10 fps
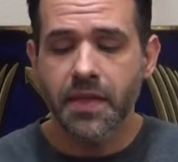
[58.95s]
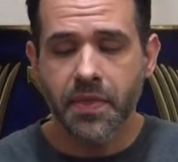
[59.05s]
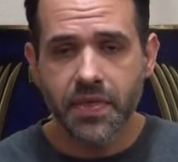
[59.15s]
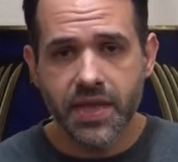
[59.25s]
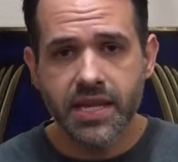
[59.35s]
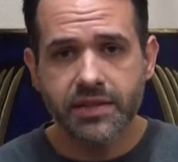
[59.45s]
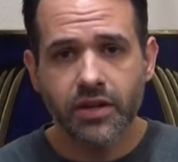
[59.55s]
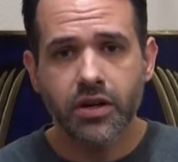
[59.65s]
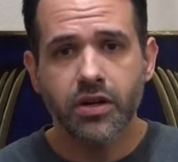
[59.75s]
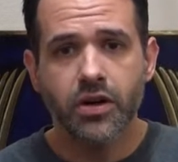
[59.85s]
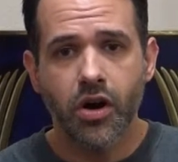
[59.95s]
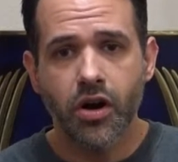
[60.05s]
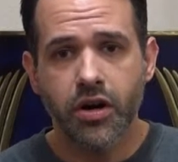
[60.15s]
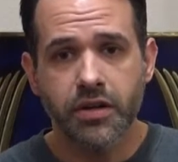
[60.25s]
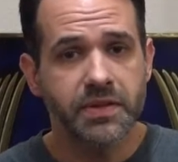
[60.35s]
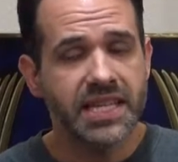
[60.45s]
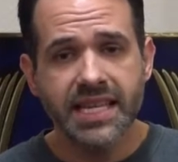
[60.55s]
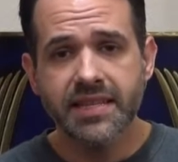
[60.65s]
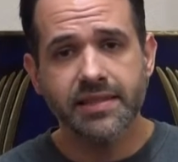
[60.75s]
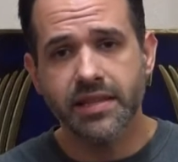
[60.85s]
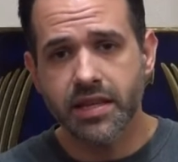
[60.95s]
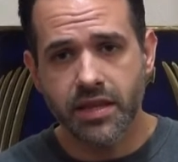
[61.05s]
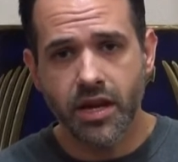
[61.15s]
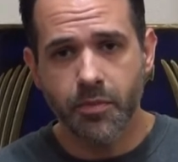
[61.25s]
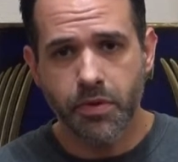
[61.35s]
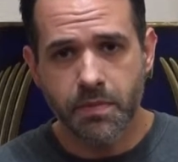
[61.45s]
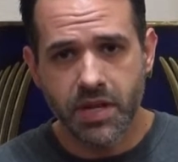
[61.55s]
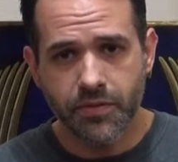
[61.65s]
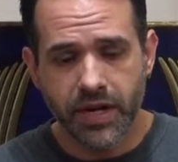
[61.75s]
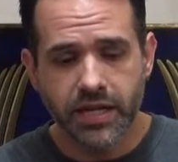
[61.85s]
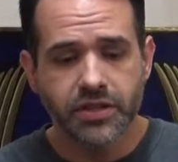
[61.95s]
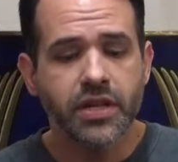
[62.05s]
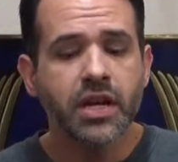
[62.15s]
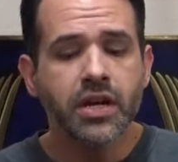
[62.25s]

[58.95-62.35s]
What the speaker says: These all are easily in the upper mid-range.